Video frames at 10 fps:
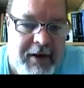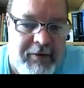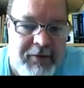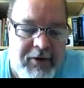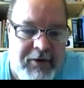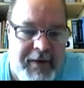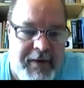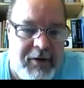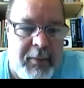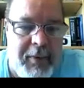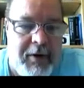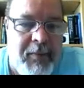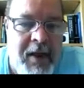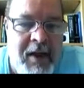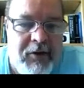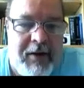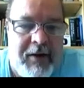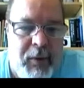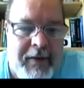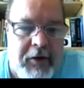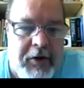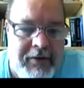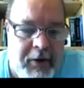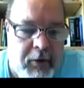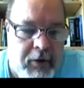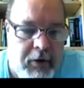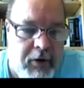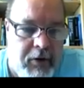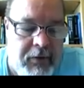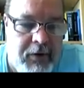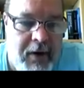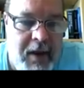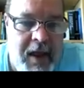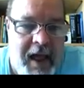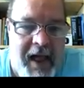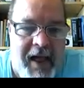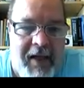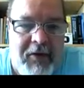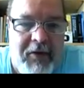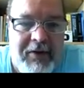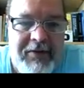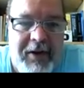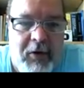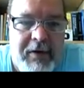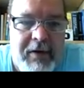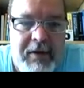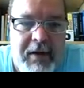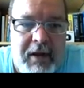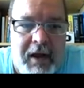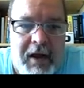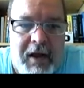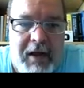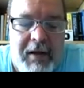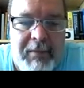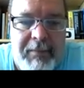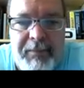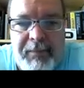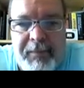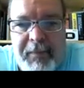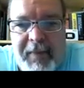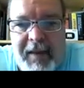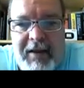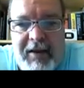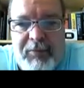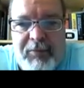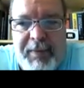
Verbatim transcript: conservation of angular momentum. So that's why the dust tail curves. And the dust tail uh, is